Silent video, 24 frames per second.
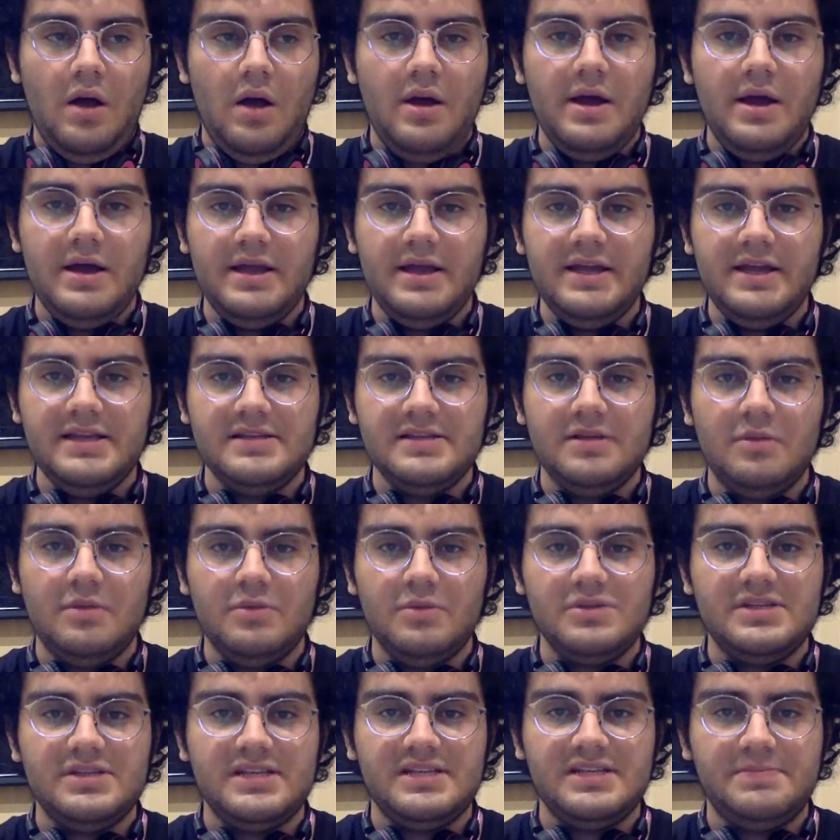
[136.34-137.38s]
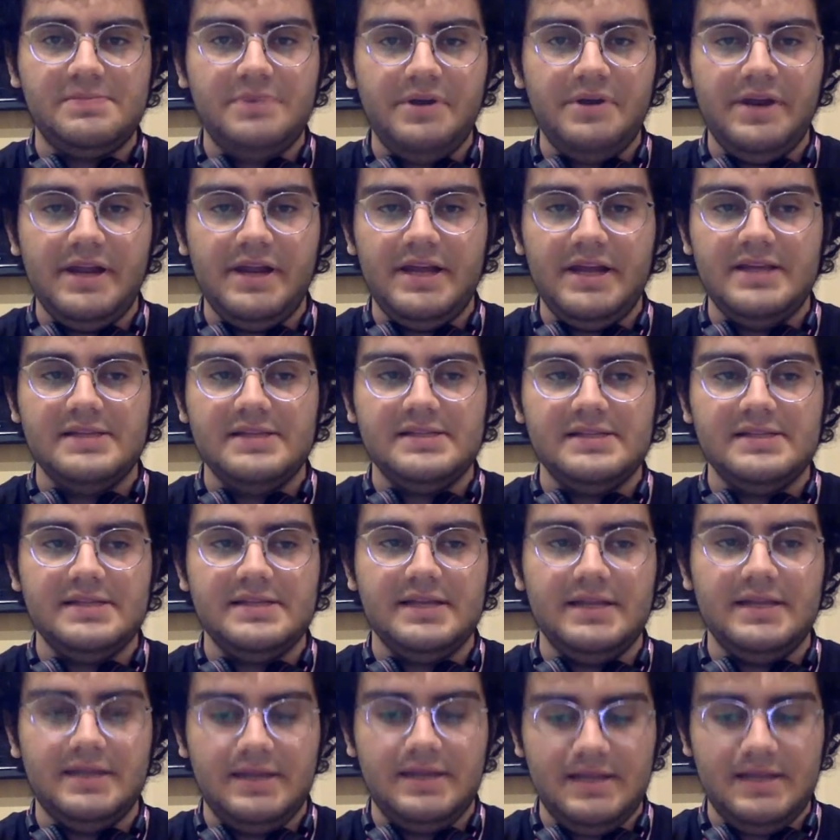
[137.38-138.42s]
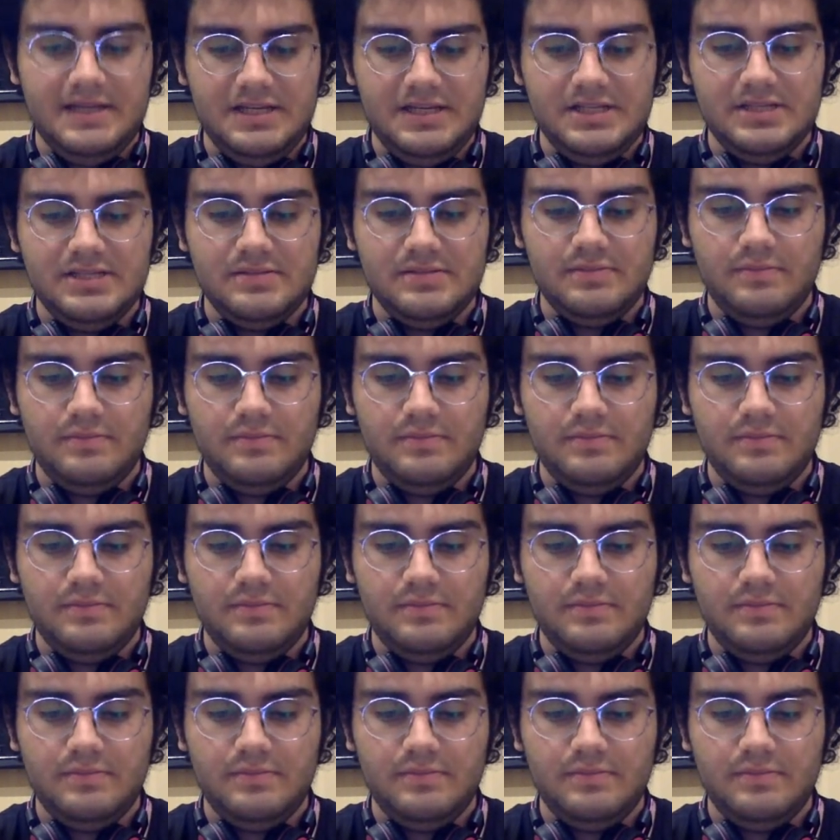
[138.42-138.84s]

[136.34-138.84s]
he is almost experienced in his